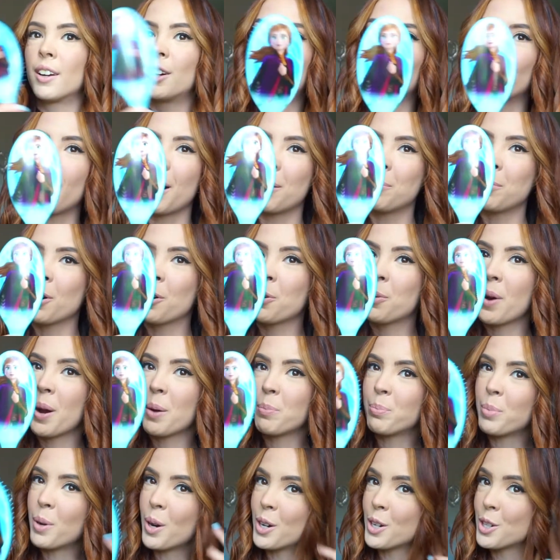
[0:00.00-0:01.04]
grab our
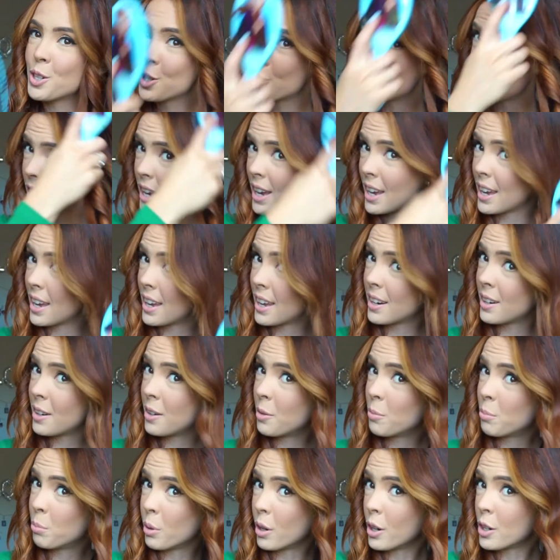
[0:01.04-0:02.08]
wet brush and
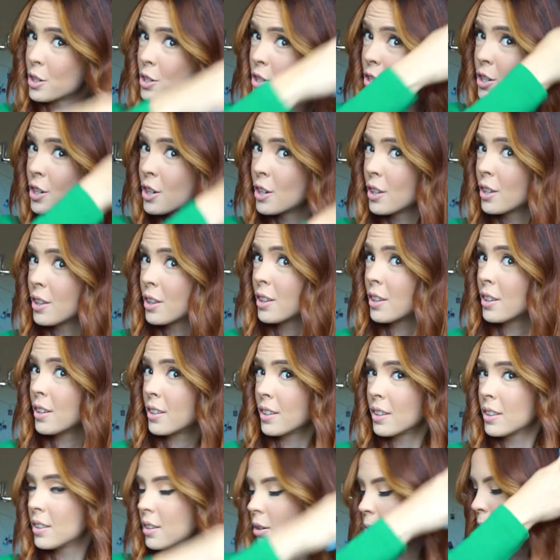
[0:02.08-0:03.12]
brush
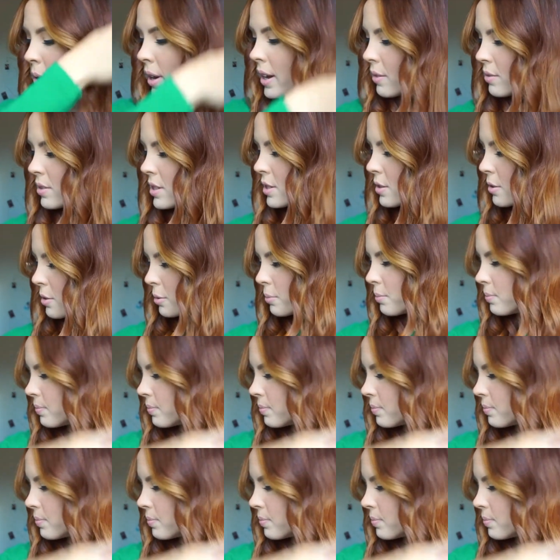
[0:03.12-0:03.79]
the waves through.